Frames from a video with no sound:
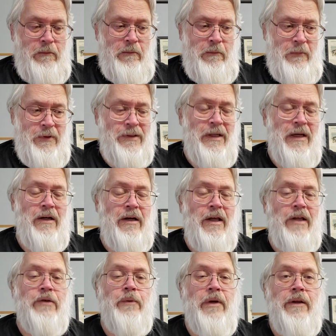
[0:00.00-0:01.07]
It's not a
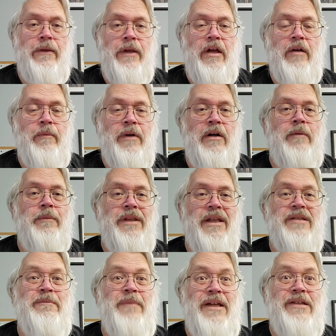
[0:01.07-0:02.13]
nice way to think about it, but
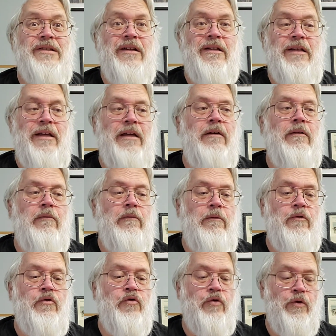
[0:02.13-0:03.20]
that's basically
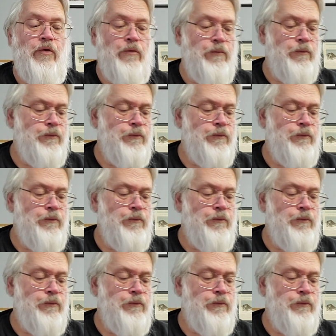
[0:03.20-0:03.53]
true.